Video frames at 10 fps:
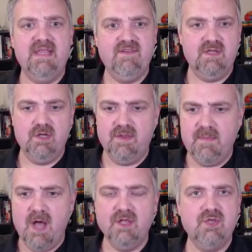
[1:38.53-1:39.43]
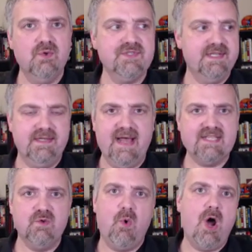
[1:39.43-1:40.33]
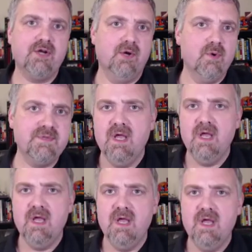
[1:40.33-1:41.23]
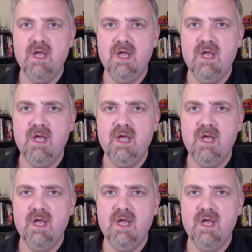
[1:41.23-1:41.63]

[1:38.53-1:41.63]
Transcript: Even the molecules in a glass of water at room temperature